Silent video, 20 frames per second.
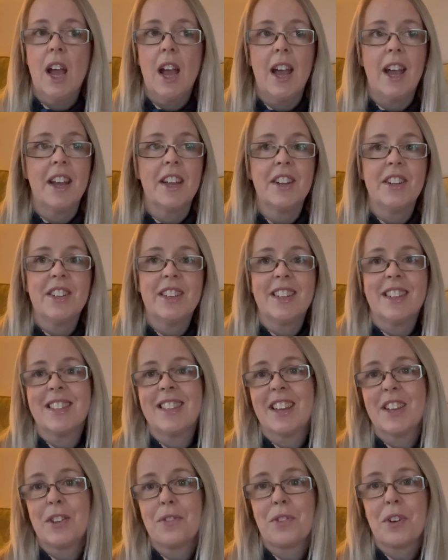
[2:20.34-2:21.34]
and uh,
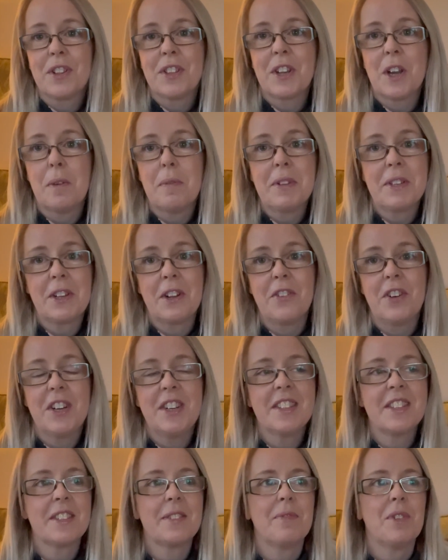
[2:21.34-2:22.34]
thank you for all the comments
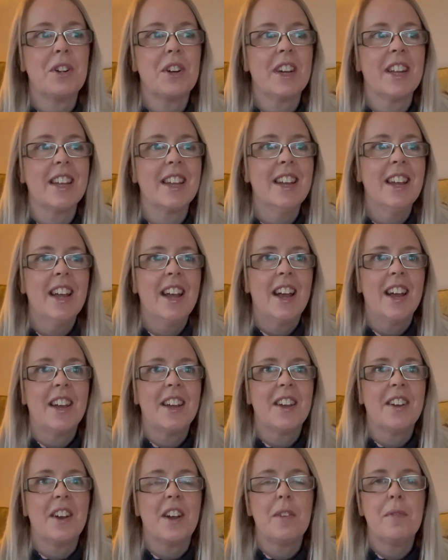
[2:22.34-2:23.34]
already this morning
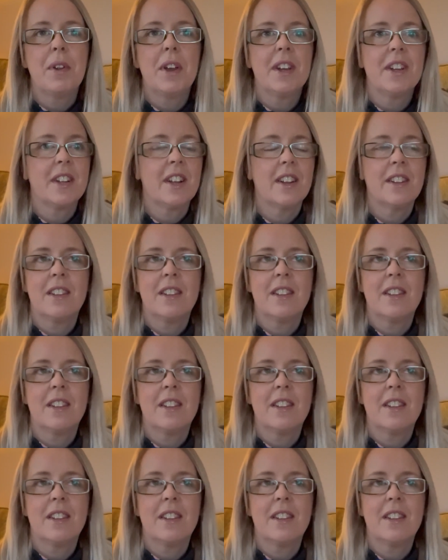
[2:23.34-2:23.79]
uh, I'm at uh,